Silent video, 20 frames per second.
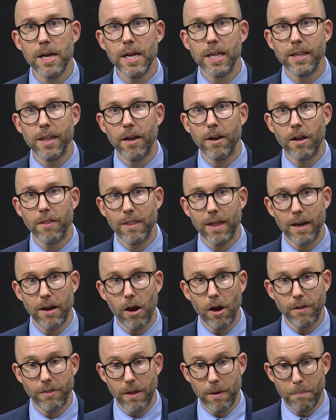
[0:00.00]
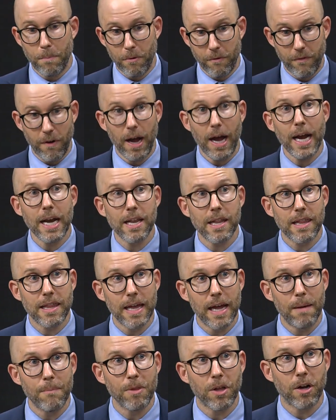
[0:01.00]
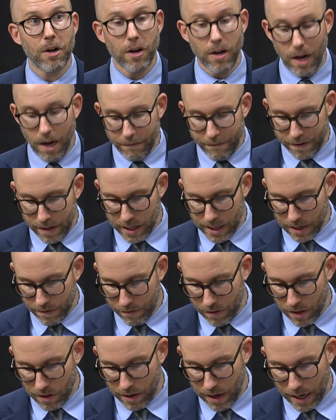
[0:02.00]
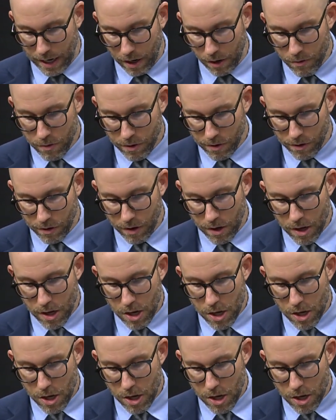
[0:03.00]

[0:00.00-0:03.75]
that provides them the confidence of this House